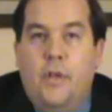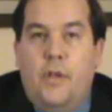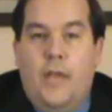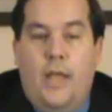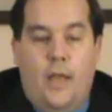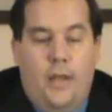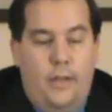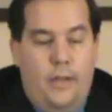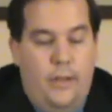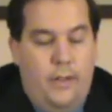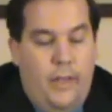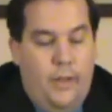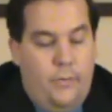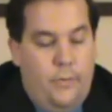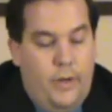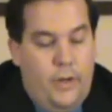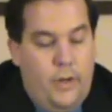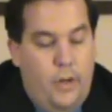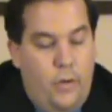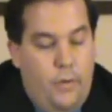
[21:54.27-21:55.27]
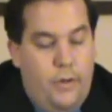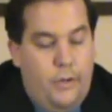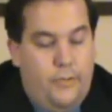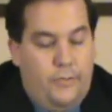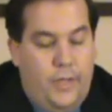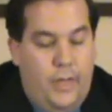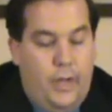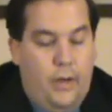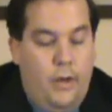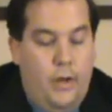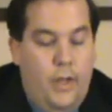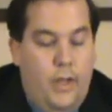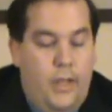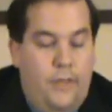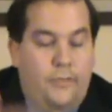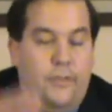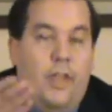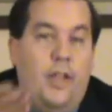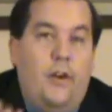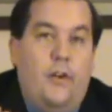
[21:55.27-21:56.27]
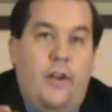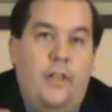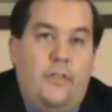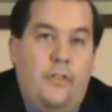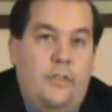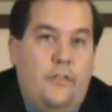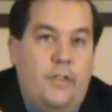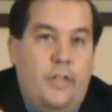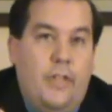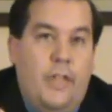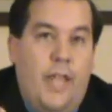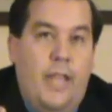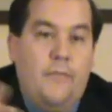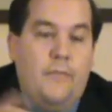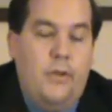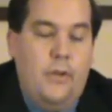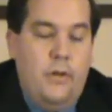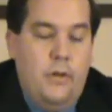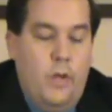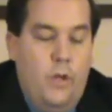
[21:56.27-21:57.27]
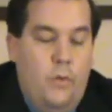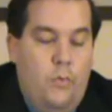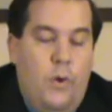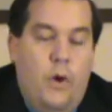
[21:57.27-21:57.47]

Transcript: Now, like we noticed here in 2 Corinthians 11,